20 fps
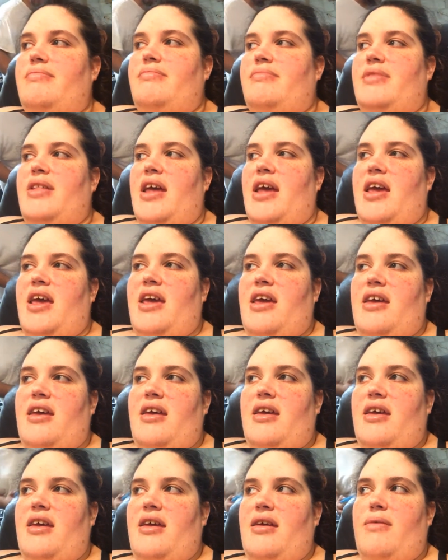
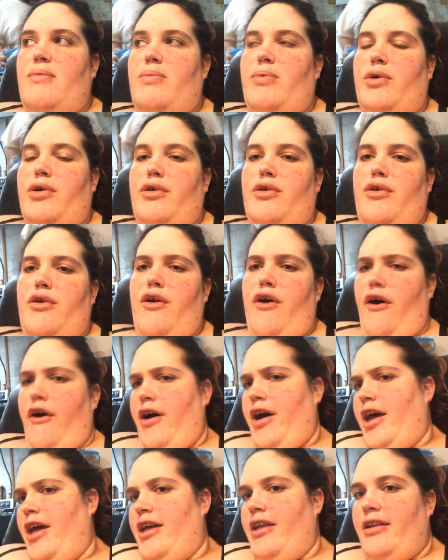they were
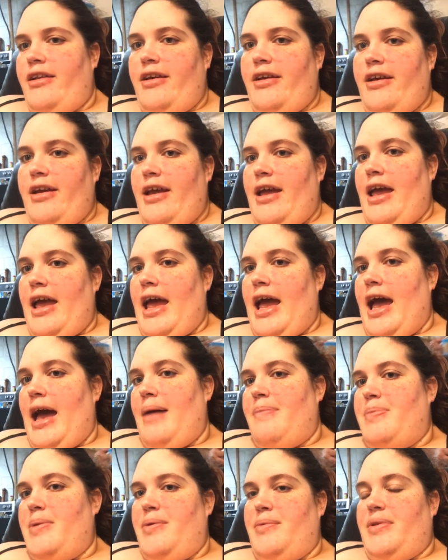not
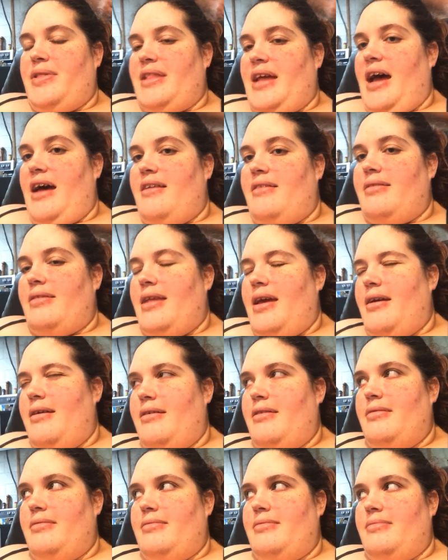happy with that.
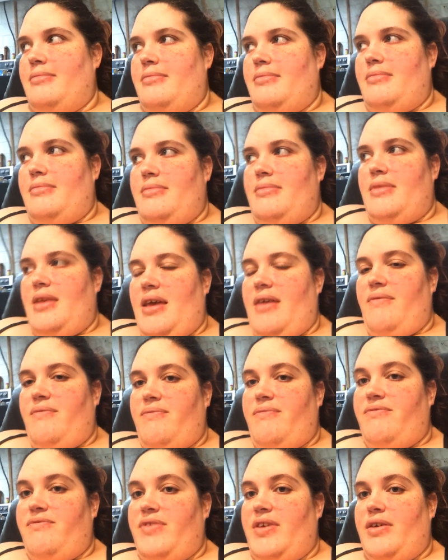They
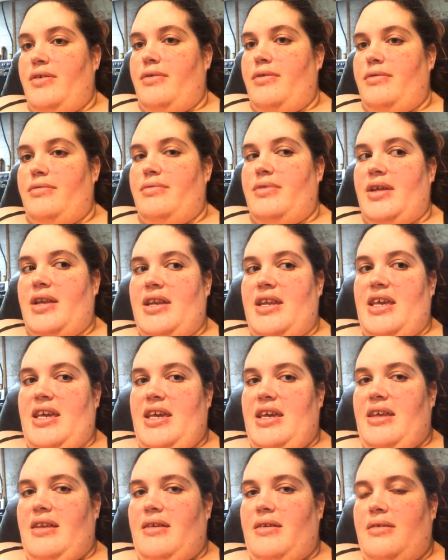didn't feel the
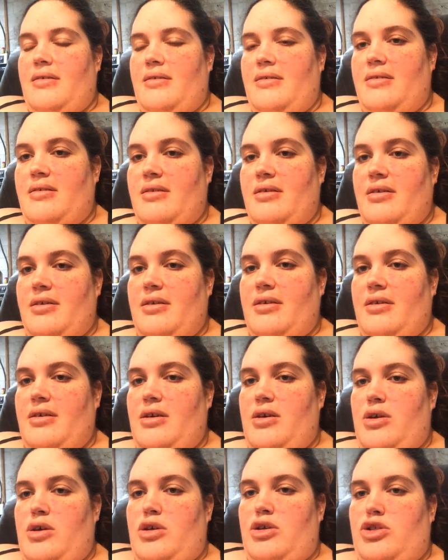need
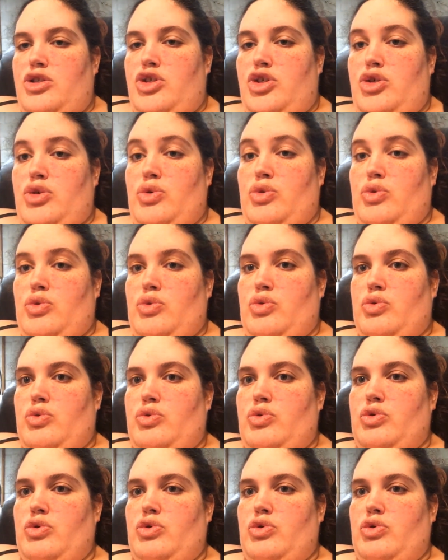to